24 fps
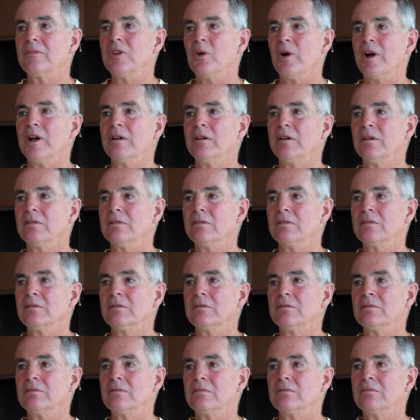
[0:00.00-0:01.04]
Do I?
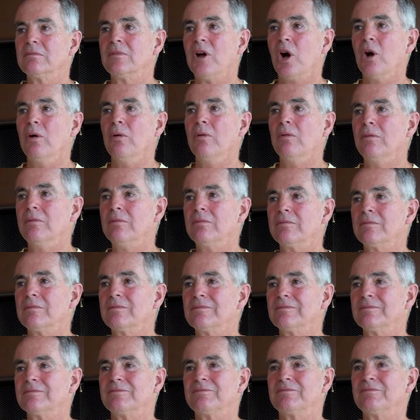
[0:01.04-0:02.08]
Oh,
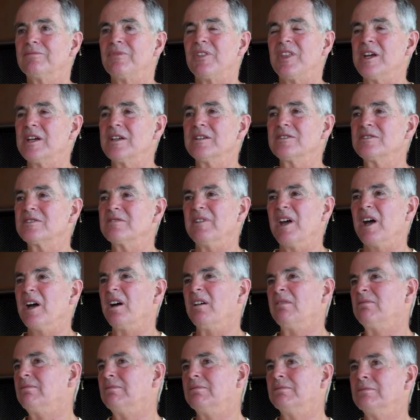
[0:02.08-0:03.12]
things? No.
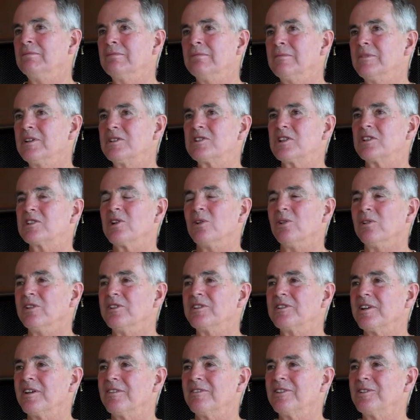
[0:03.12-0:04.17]
It's just old
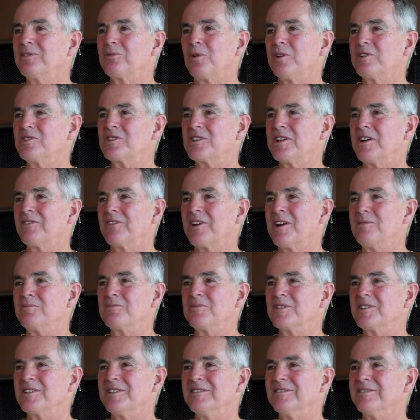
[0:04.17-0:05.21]
stuff. This is where stuff
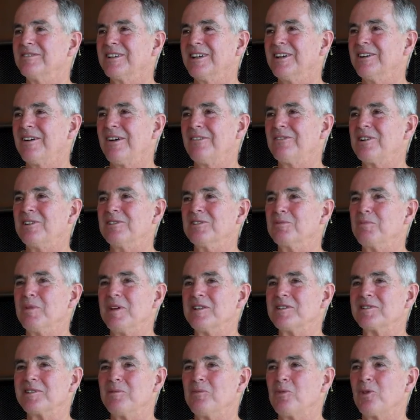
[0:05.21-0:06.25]
comes to, after it's
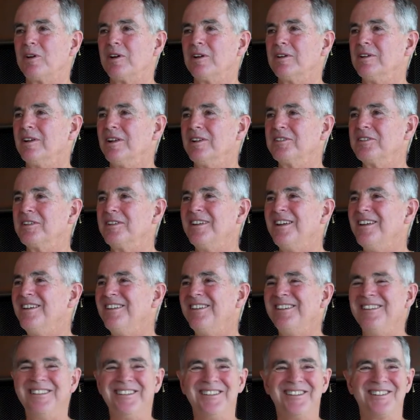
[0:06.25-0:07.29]
been somewhere else.
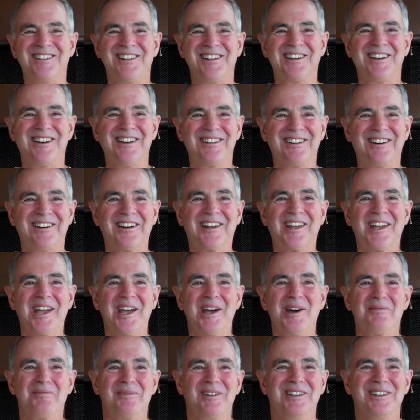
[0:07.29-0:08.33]
It's like all our
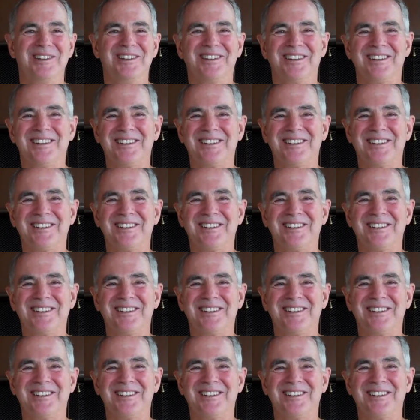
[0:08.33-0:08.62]
cabins.